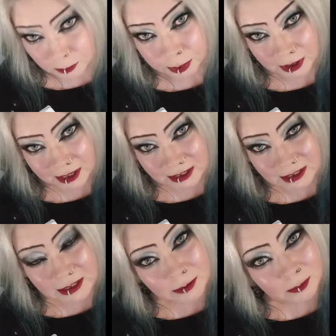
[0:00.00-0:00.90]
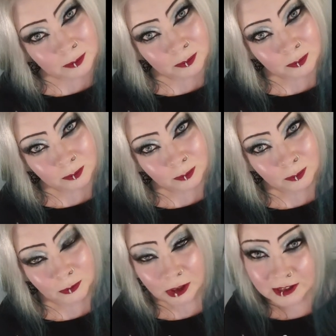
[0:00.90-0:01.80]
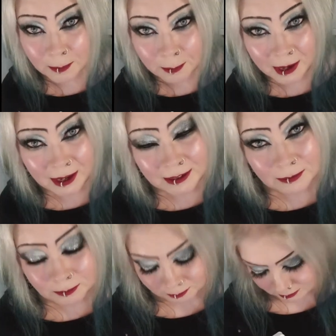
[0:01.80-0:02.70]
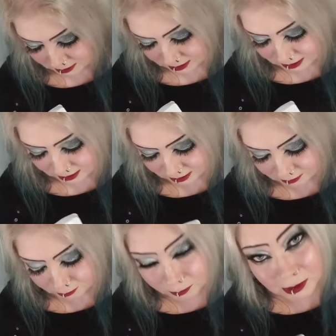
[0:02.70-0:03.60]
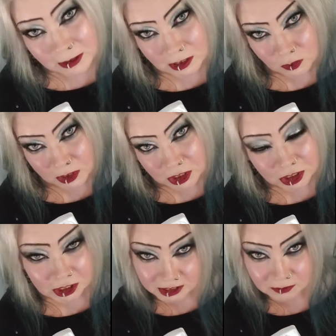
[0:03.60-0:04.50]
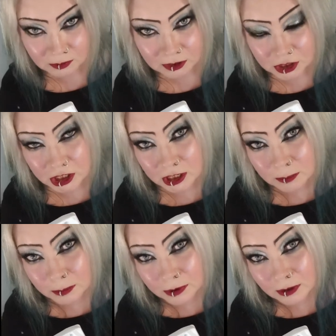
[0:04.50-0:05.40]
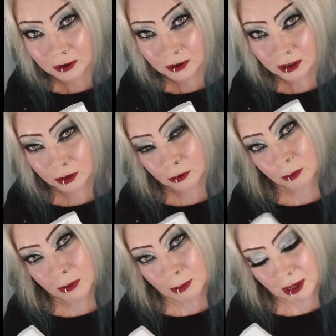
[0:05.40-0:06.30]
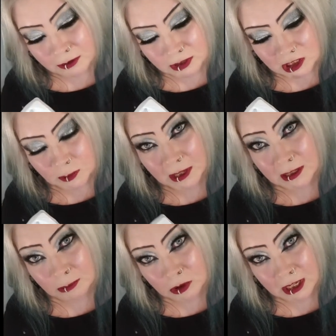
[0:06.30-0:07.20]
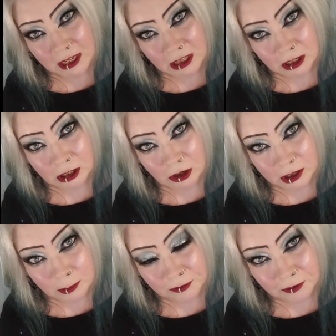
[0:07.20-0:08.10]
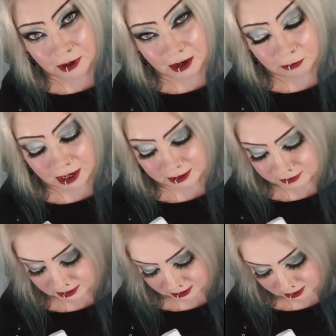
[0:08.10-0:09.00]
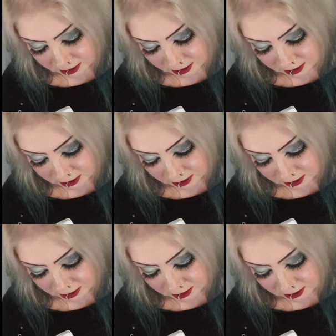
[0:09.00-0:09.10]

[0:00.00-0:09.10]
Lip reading: the price, not that bad, because it's rich, it's very cheap. You maybe have to expect them to take a little longer before they arrive.